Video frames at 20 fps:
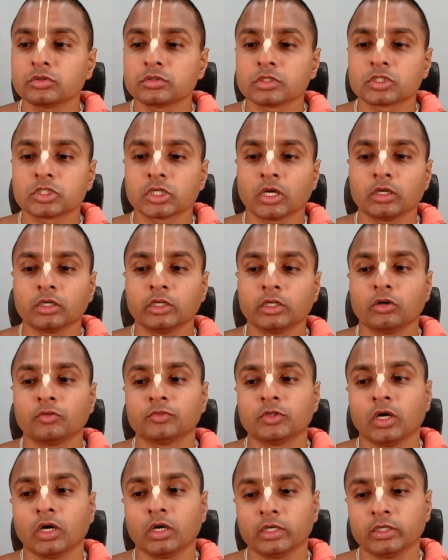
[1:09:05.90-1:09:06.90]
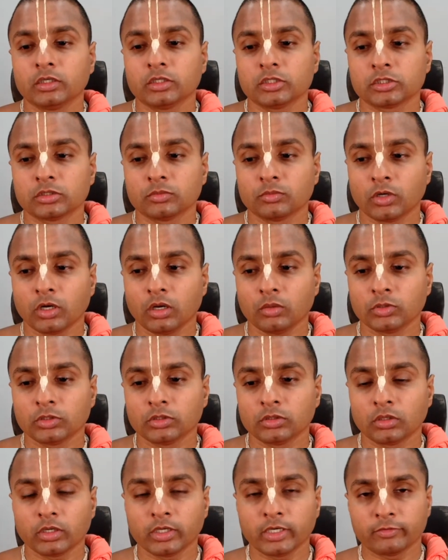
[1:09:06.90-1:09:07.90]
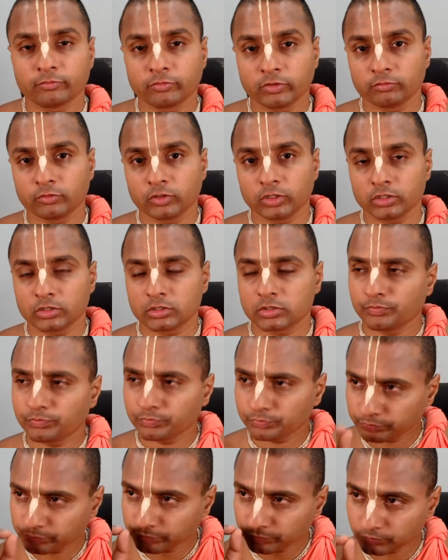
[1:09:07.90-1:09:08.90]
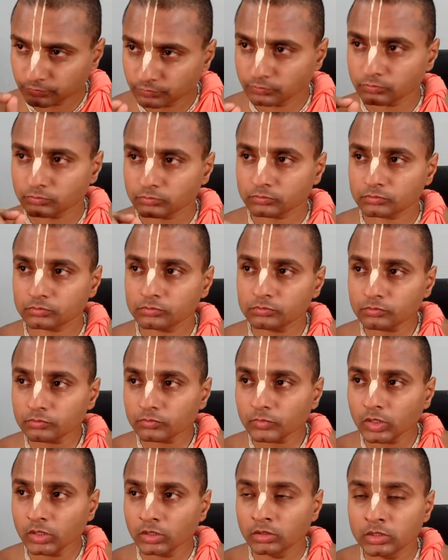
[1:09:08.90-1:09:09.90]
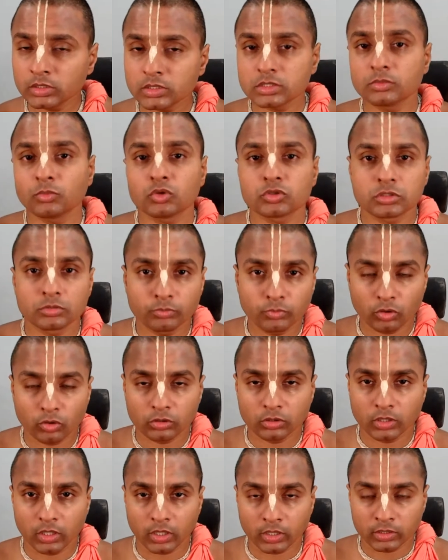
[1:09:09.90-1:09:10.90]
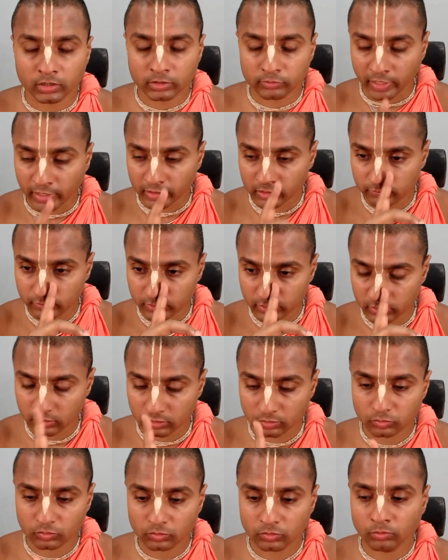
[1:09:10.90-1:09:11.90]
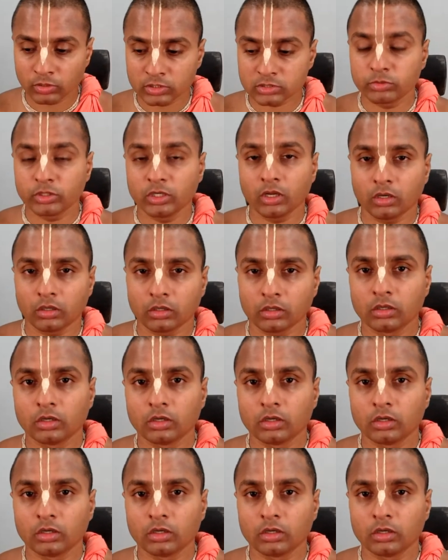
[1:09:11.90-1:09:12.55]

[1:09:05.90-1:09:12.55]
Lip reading: the chanting of the Hare Krishna Mahamantra in every village. This is the most important activity that must be done.